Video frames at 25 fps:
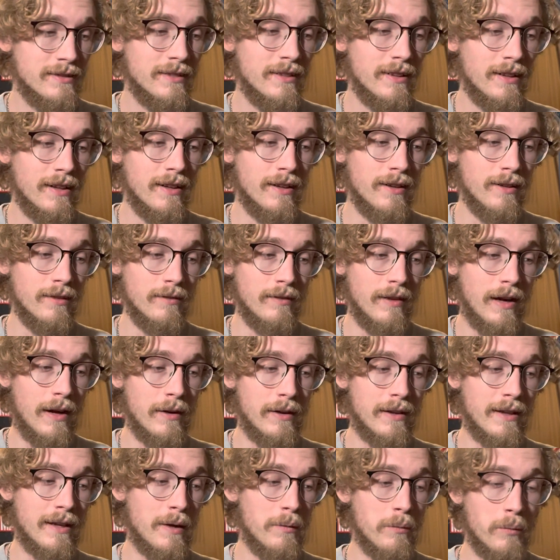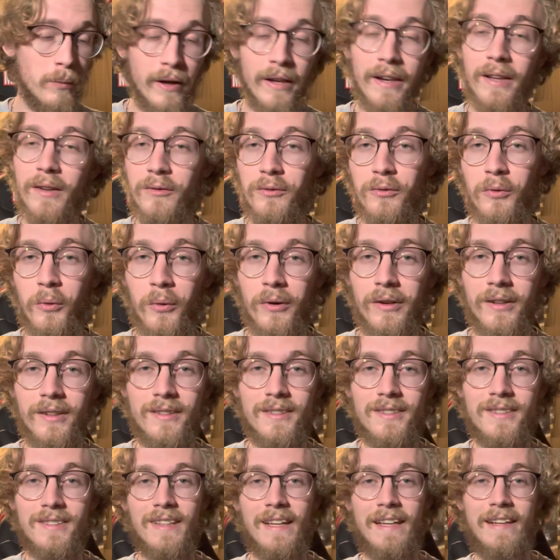I kept waiting for
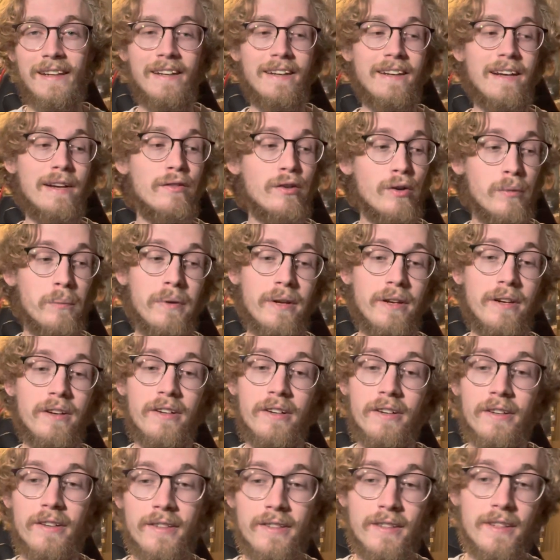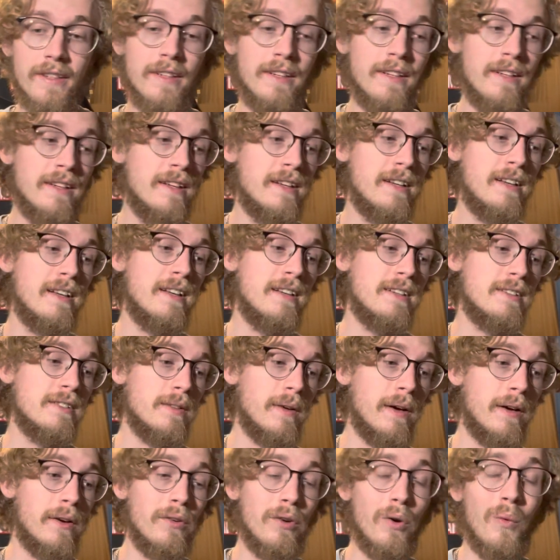it and it never appeared, so
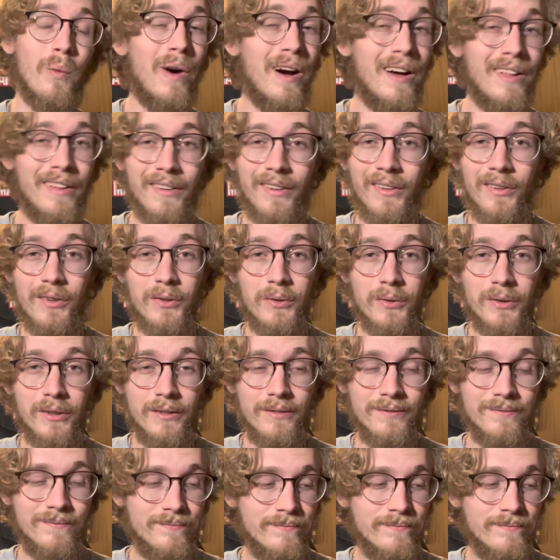I don't know why they didn't do it.